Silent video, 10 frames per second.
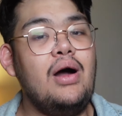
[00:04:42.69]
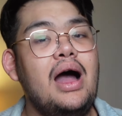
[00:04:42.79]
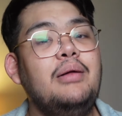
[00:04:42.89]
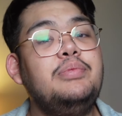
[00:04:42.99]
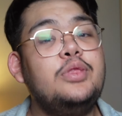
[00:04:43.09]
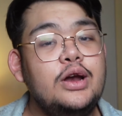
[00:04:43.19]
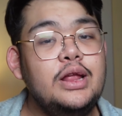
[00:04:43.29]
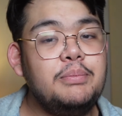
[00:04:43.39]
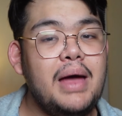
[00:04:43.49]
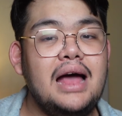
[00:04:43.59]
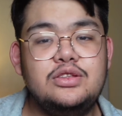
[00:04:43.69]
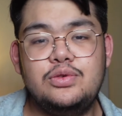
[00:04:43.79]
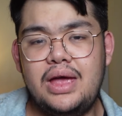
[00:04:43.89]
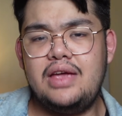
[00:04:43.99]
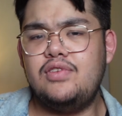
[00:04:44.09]
I'll turn it back
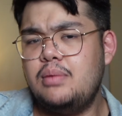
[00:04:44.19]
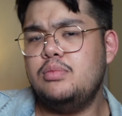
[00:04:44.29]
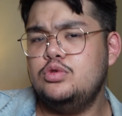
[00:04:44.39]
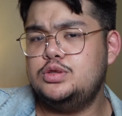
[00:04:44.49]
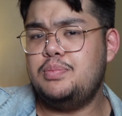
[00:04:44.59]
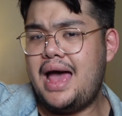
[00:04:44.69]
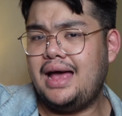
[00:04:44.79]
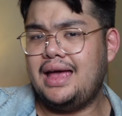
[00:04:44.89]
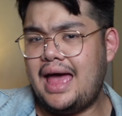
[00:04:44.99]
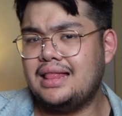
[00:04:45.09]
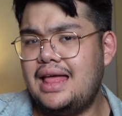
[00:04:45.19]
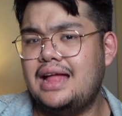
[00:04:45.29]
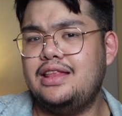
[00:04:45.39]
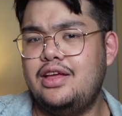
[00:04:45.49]
to Avram, who's back at that